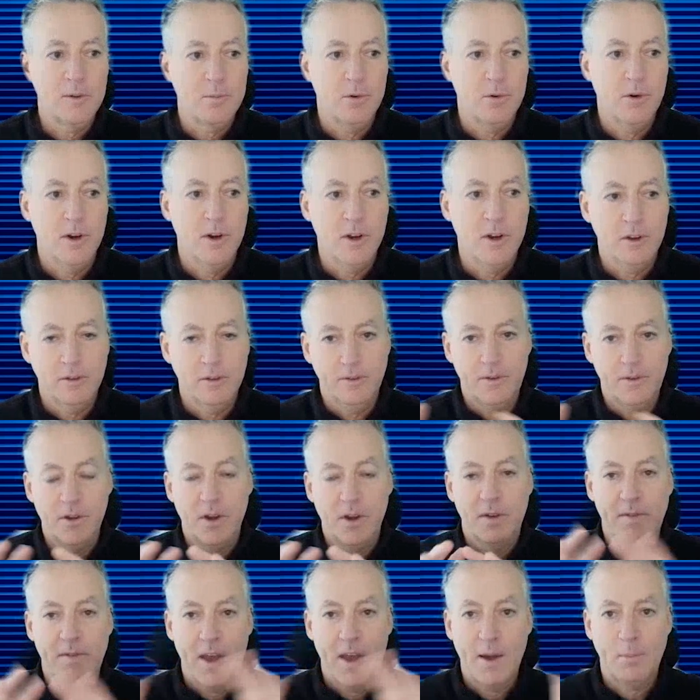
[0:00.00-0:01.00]
point is if you
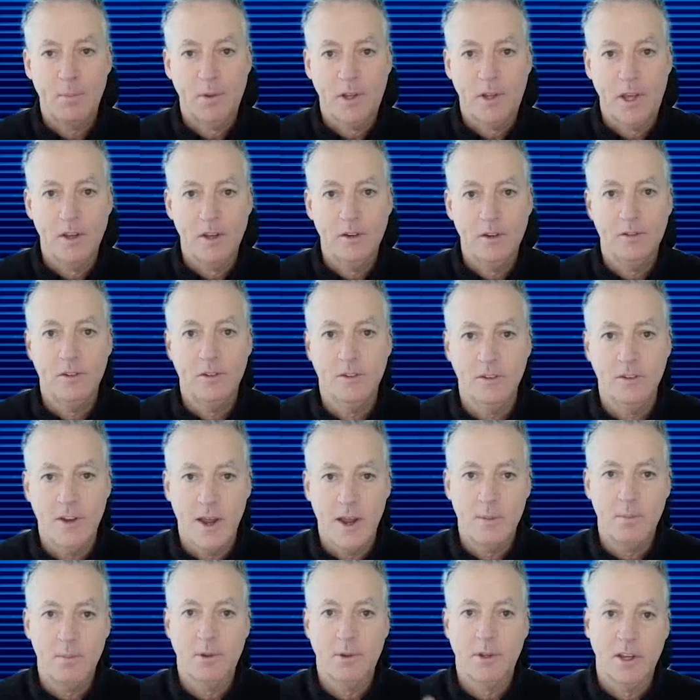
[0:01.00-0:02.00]
have applications and
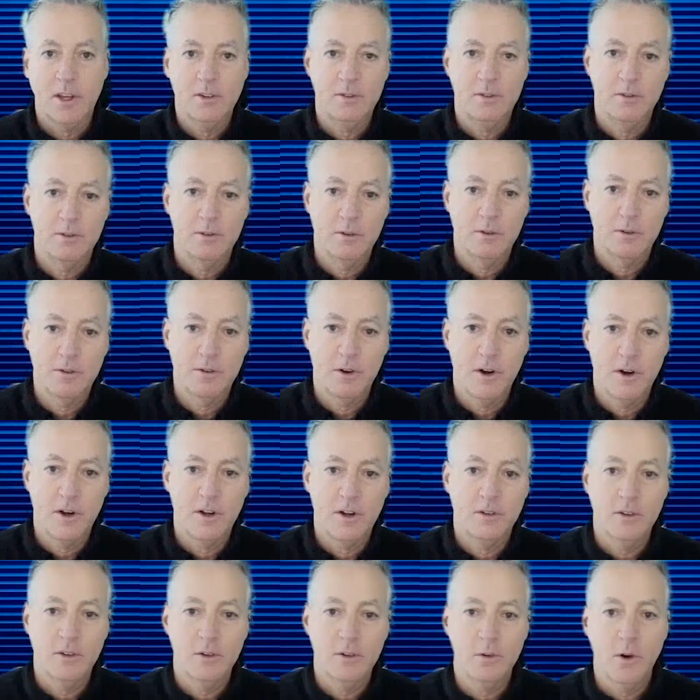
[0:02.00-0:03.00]
applications are
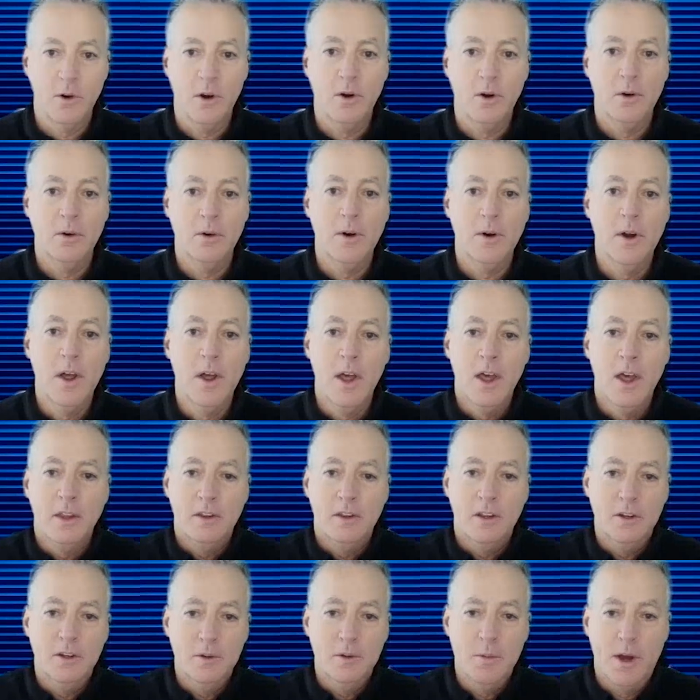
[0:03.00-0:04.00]
starting to grow,
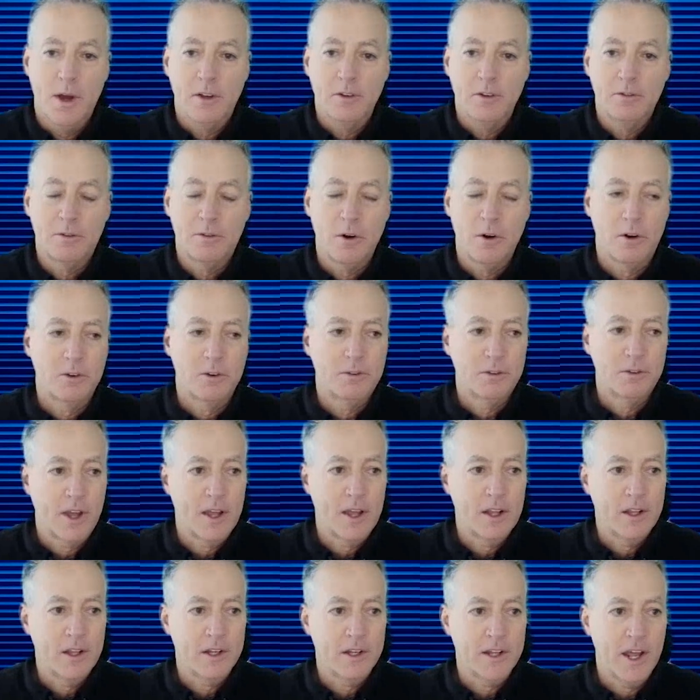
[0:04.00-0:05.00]
then you might start
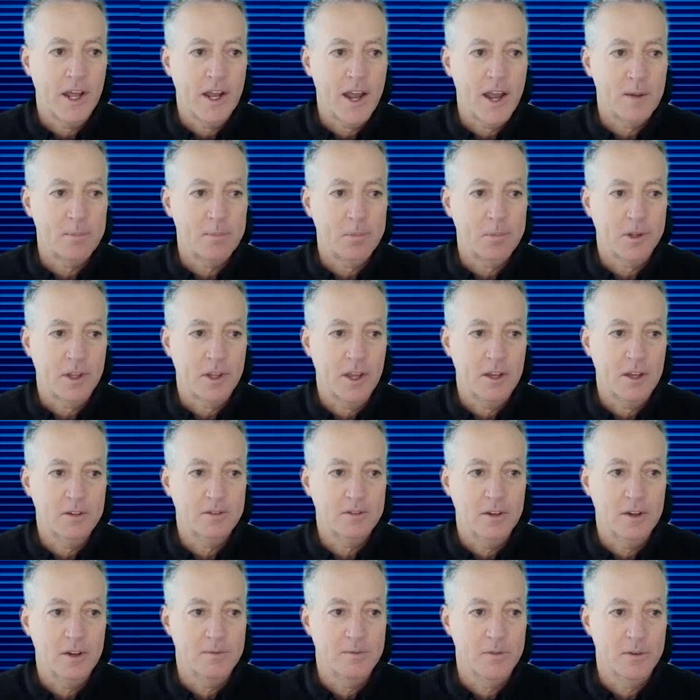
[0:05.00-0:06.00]
scaling that
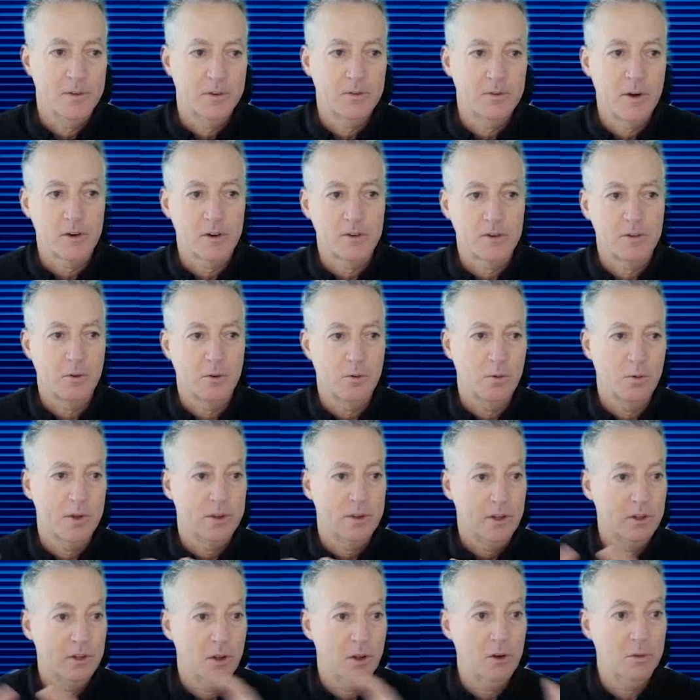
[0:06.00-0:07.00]
application infrastructure
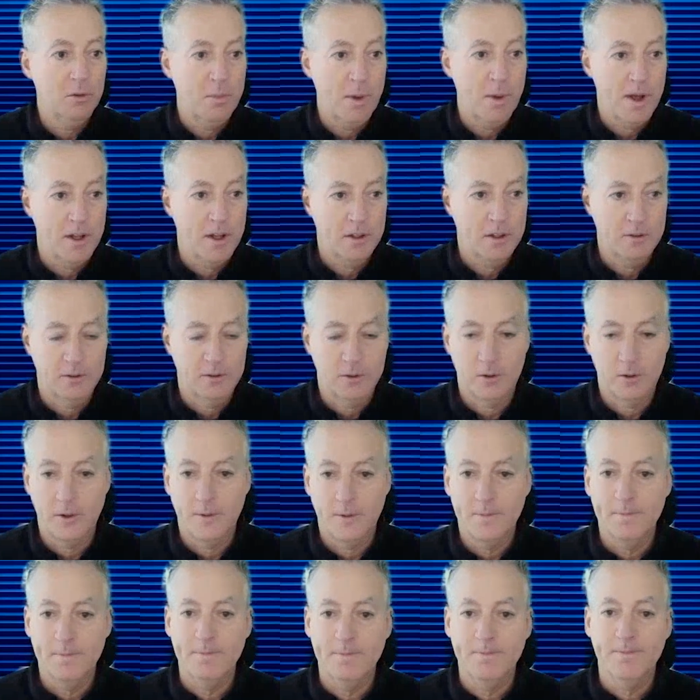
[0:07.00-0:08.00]
with a load balancer.